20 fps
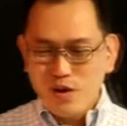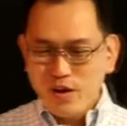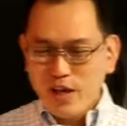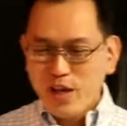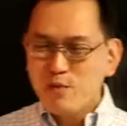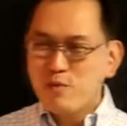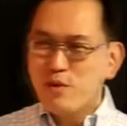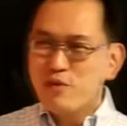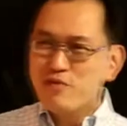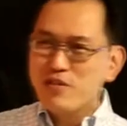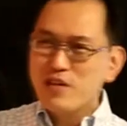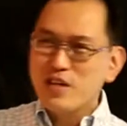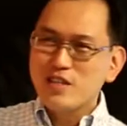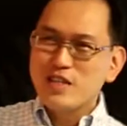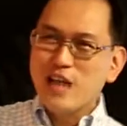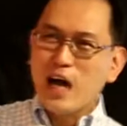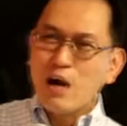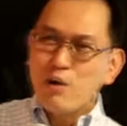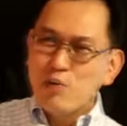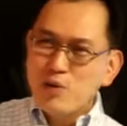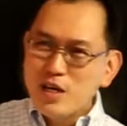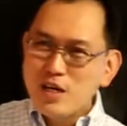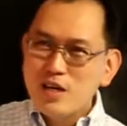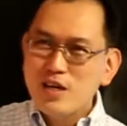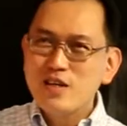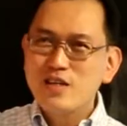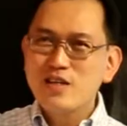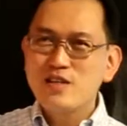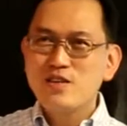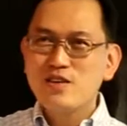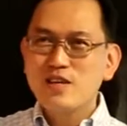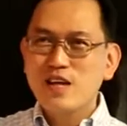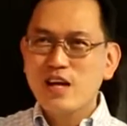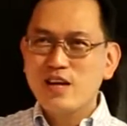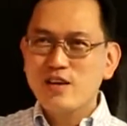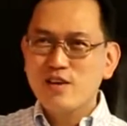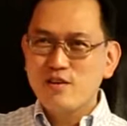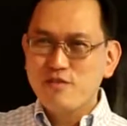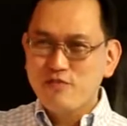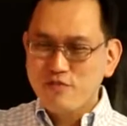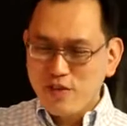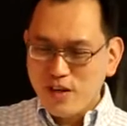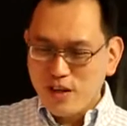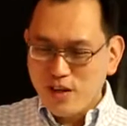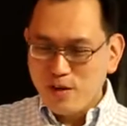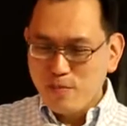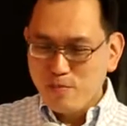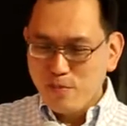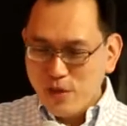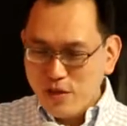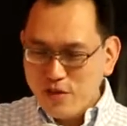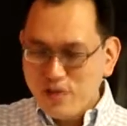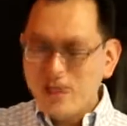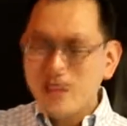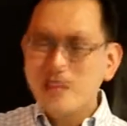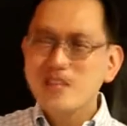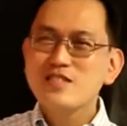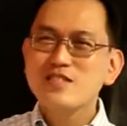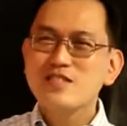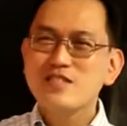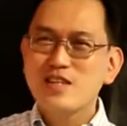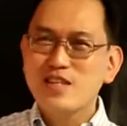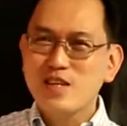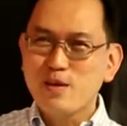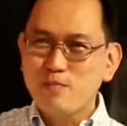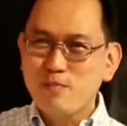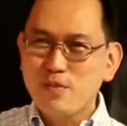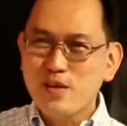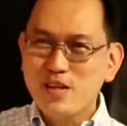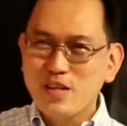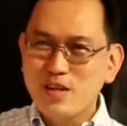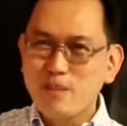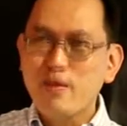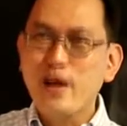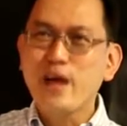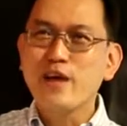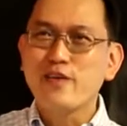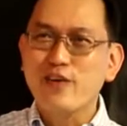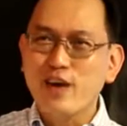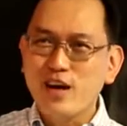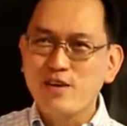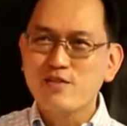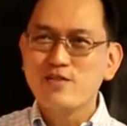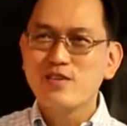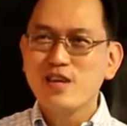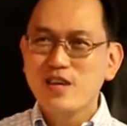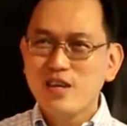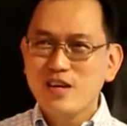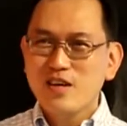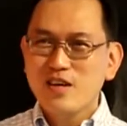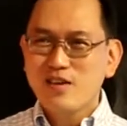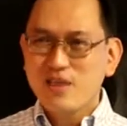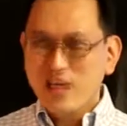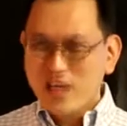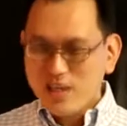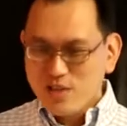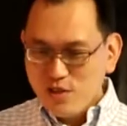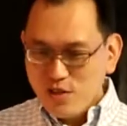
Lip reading: okay, with the dour, kind of buildings in the background, okay?